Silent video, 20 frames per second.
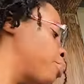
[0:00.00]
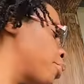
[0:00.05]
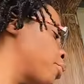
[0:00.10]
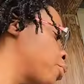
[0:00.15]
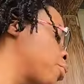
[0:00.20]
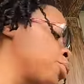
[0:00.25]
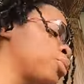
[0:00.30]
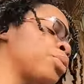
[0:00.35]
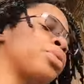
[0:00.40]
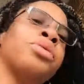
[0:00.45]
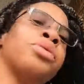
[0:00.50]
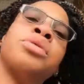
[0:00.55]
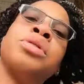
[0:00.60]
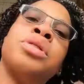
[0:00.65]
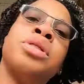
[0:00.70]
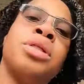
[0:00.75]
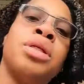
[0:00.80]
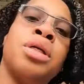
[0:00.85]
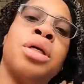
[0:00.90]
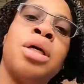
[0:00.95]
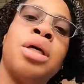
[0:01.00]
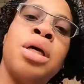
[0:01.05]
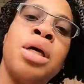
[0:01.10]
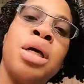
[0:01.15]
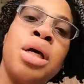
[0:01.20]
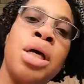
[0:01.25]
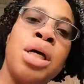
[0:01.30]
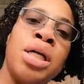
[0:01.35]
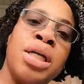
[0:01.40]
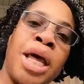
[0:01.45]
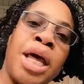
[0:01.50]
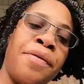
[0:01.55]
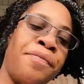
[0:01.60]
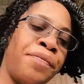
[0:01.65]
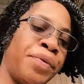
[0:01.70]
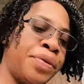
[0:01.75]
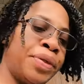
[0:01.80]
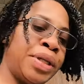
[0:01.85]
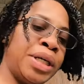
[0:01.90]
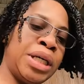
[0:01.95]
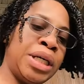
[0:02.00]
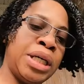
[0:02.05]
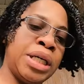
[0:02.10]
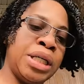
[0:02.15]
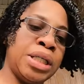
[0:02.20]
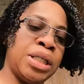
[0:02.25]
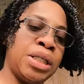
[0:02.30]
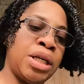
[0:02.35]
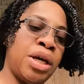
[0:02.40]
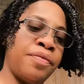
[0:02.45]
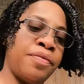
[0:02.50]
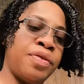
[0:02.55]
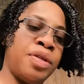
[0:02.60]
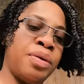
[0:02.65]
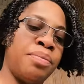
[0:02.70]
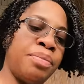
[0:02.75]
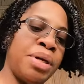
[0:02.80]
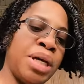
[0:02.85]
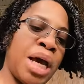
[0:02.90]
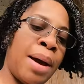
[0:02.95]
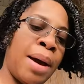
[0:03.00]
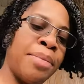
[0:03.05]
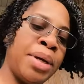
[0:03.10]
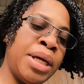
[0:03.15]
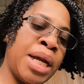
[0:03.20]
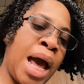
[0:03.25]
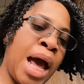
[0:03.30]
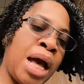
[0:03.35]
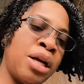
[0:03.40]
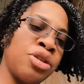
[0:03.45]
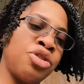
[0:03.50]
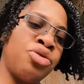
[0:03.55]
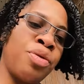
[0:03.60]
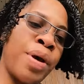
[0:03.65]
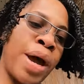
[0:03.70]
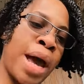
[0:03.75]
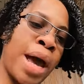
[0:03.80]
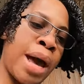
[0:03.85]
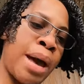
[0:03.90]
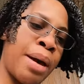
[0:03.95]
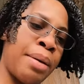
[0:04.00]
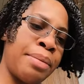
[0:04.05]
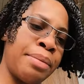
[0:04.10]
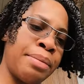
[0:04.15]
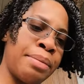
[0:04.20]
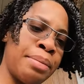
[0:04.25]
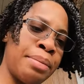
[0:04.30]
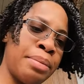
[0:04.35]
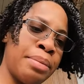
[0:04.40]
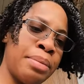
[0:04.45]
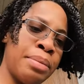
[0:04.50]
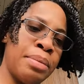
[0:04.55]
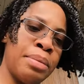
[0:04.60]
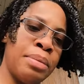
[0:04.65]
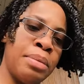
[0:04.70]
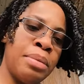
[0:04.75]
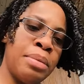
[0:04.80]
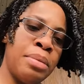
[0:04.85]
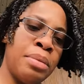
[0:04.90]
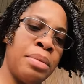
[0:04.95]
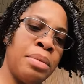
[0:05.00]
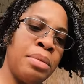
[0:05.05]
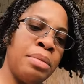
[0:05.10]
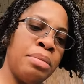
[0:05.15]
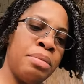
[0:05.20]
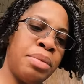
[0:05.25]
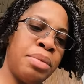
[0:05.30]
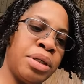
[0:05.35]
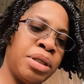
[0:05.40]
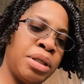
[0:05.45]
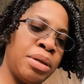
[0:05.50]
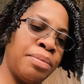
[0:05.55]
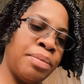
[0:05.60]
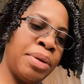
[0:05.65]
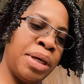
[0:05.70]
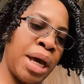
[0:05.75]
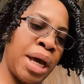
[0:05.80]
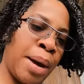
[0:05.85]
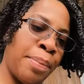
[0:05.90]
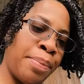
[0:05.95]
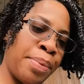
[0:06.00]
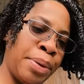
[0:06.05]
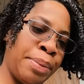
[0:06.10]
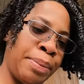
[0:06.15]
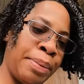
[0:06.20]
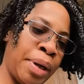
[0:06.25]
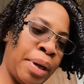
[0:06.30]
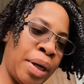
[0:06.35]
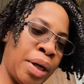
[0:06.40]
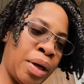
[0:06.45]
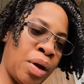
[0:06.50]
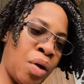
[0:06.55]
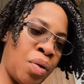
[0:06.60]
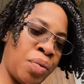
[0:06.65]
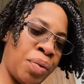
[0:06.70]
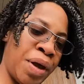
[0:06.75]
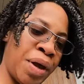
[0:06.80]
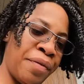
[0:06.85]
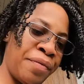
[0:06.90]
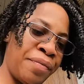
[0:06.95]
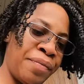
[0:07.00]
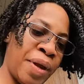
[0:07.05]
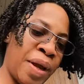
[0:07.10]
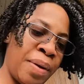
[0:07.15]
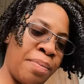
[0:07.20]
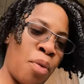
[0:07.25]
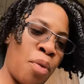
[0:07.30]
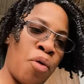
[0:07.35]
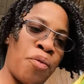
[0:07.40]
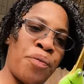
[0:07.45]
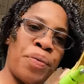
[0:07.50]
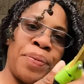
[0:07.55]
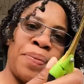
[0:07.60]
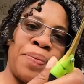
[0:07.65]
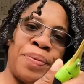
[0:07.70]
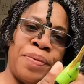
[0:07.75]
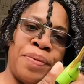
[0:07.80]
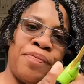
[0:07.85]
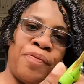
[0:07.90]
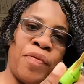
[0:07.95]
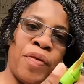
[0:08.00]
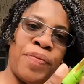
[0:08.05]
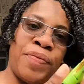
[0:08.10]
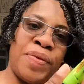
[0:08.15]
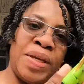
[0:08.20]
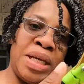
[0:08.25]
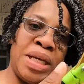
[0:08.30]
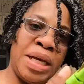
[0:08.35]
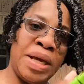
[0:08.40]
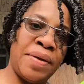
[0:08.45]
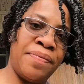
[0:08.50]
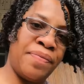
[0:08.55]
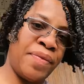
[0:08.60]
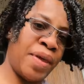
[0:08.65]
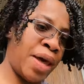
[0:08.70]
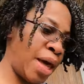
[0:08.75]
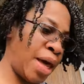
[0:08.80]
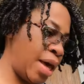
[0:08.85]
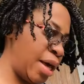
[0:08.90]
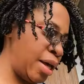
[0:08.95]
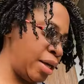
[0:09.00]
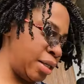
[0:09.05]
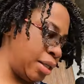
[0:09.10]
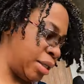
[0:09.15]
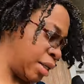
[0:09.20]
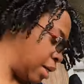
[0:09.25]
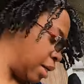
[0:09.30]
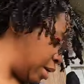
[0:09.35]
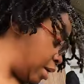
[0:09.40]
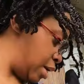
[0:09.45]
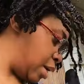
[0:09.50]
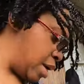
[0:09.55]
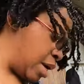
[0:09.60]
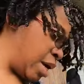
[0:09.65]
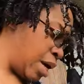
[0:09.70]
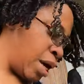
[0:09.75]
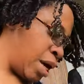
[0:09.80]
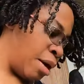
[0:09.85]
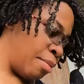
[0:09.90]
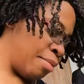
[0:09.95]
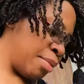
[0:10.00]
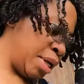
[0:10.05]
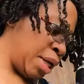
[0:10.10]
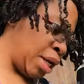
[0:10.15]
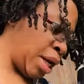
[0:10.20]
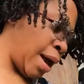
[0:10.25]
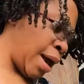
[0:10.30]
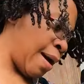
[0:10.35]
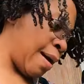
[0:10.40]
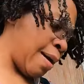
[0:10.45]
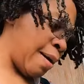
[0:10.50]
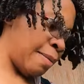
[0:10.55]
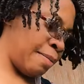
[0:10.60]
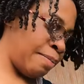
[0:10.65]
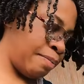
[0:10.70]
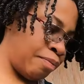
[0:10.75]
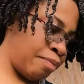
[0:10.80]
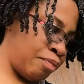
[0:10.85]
pruners they for thin stuff to me i mean i'll try them but to me i put money on they they more for, for thin things but anyhow